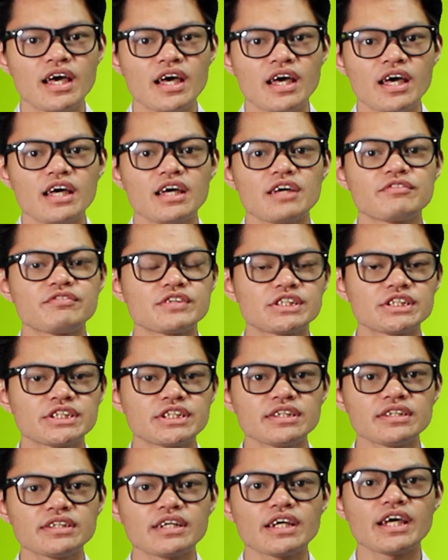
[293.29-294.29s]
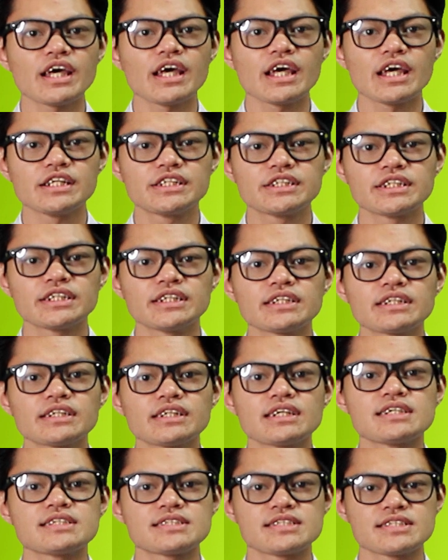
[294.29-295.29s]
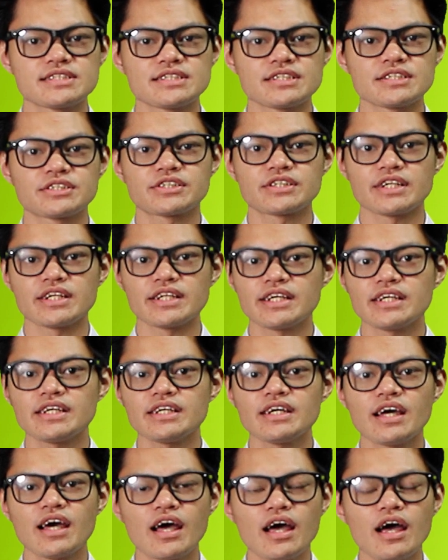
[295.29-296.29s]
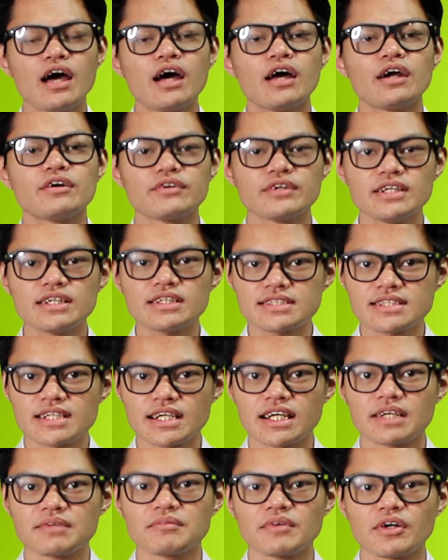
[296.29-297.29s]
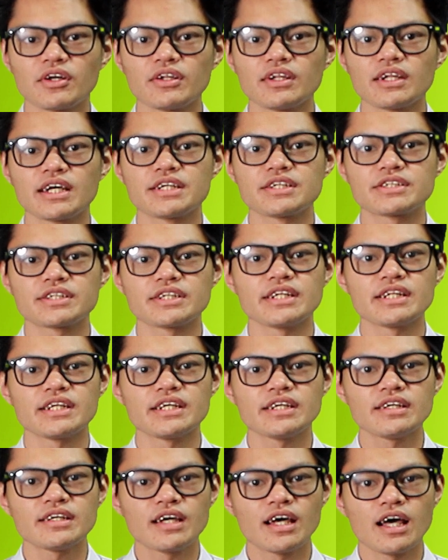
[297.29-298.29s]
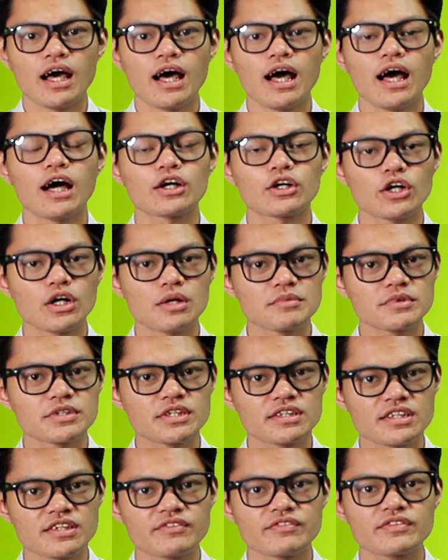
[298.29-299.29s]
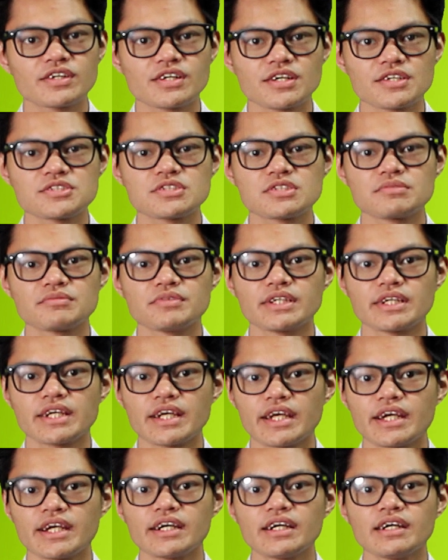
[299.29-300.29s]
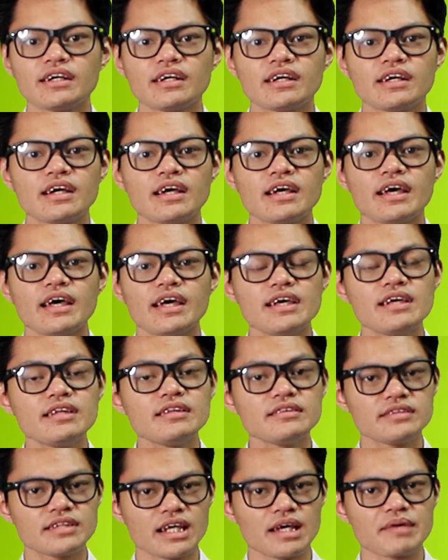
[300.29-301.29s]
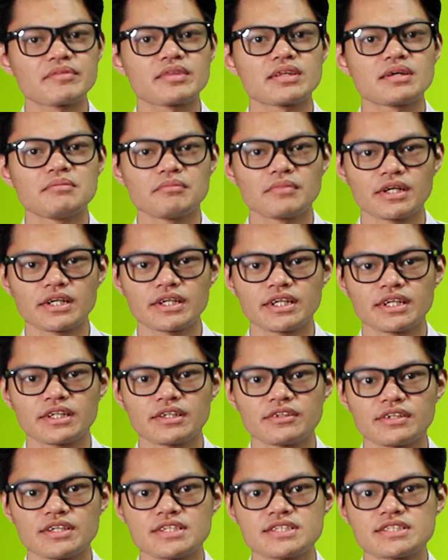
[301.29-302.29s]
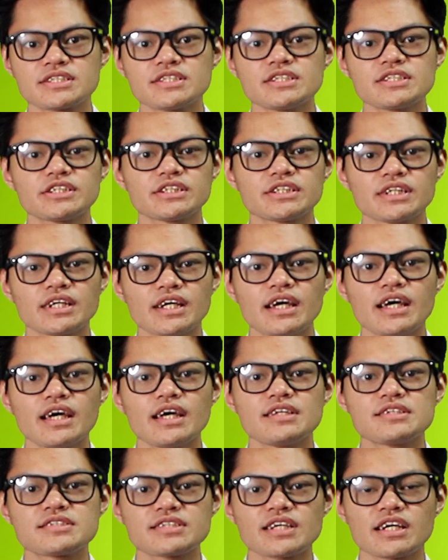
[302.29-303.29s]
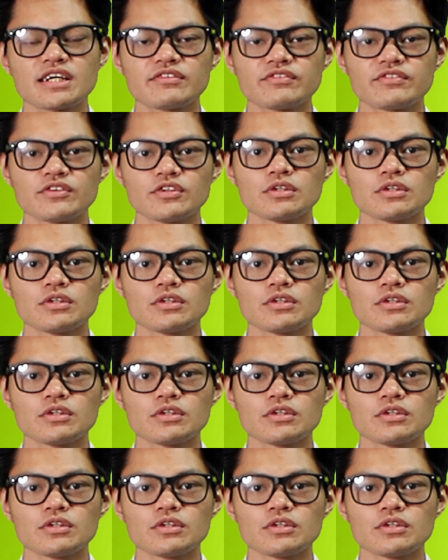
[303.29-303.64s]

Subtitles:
efficient agent-assisted trading, real-time online trading, accommodative customer care, in-depth market research, insightful